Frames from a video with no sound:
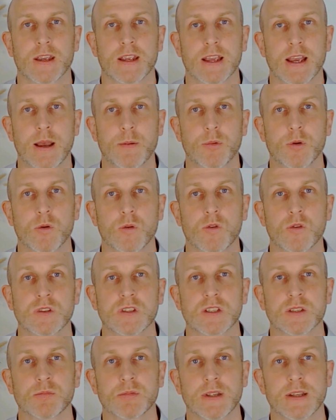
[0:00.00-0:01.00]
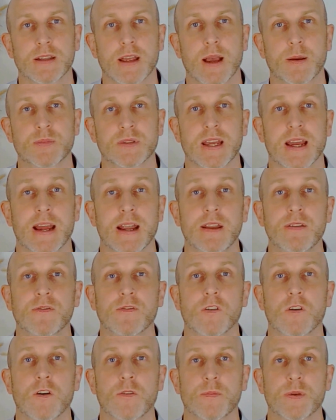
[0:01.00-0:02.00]
the couple could split up to
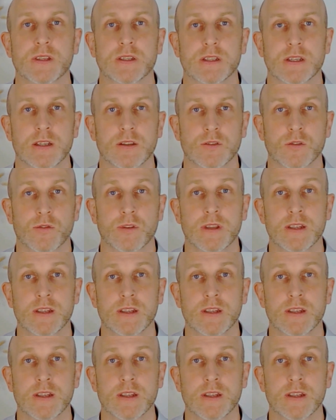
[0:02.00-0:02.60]
85%,